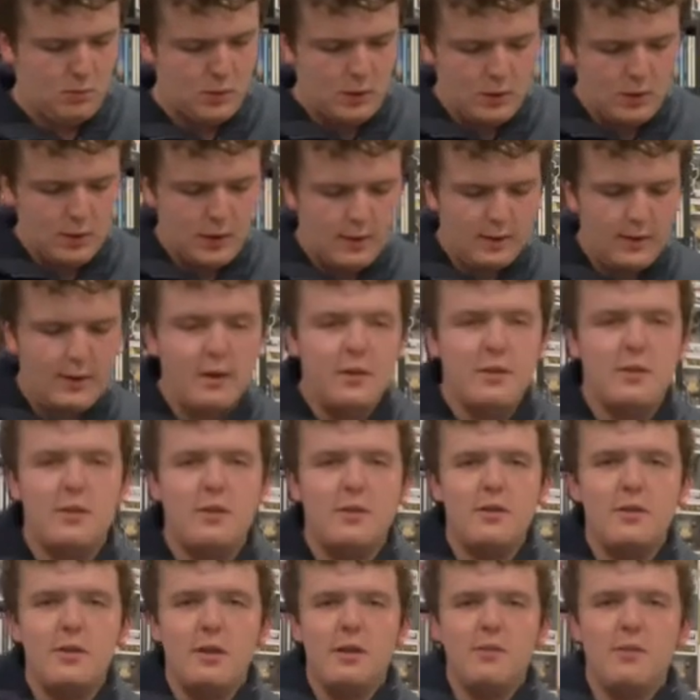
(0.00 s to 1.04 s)
But there's a
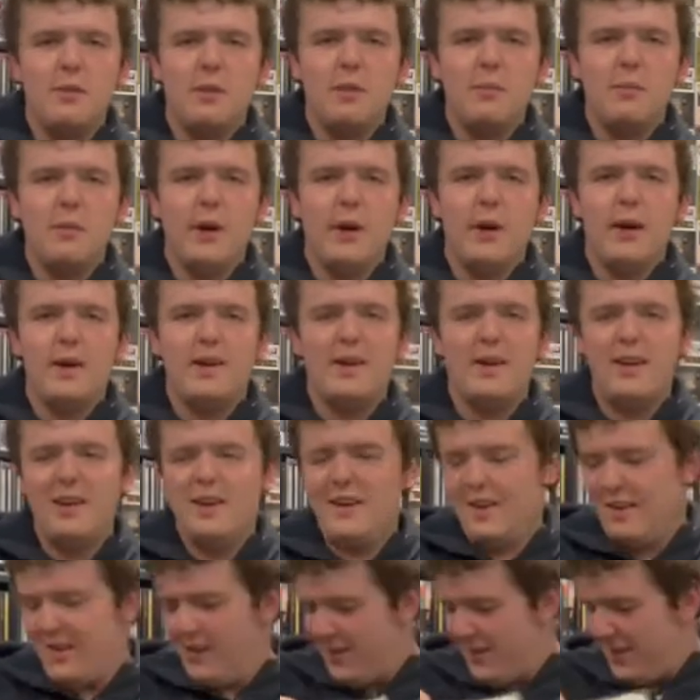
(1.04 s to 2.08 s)
sleeve in the back.
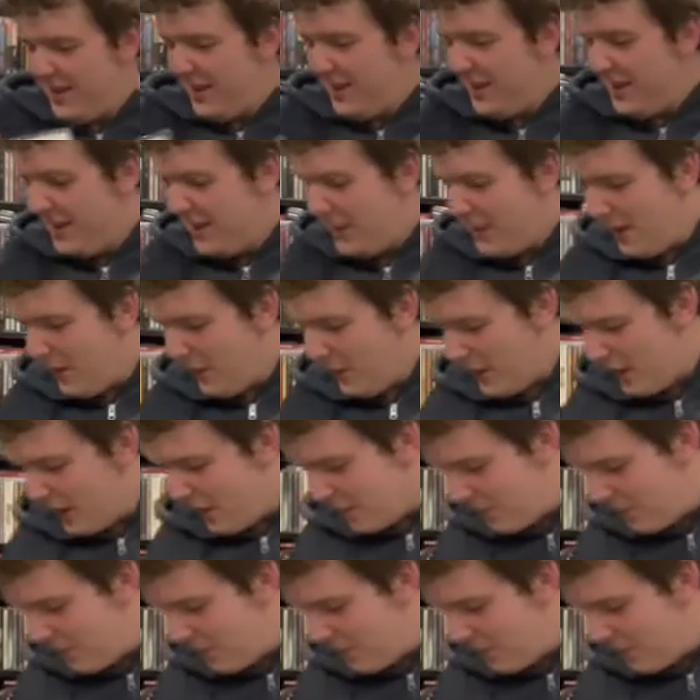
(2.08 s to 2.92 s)
There we go.